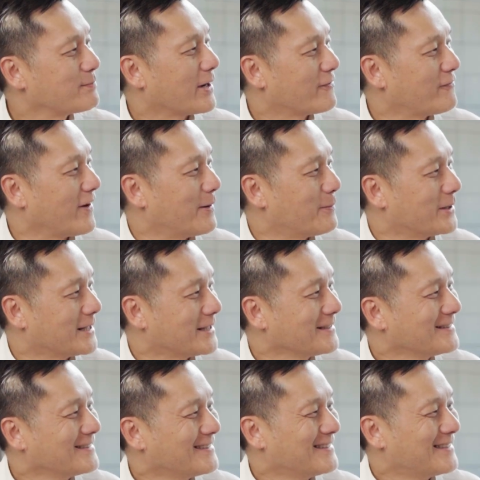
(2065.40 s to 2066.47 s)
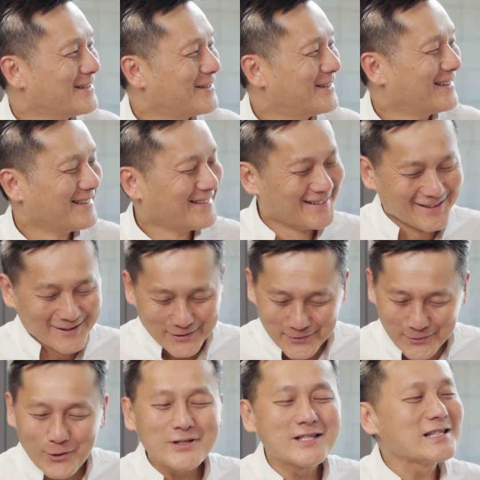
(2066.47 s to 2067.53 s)
my family.
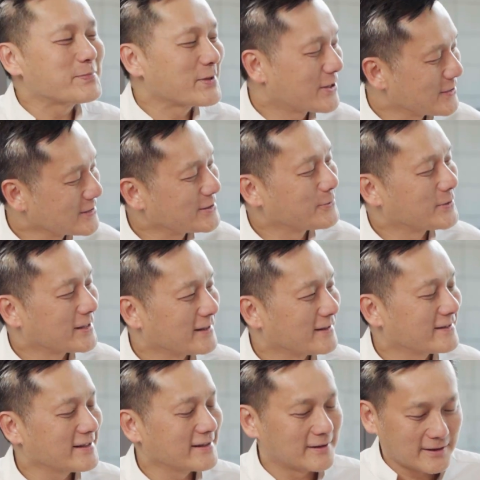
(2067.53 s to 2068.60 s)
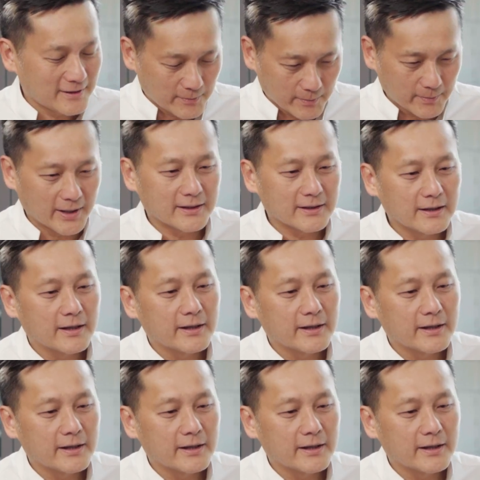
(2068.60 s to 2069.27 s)
Not just because they will hear it, but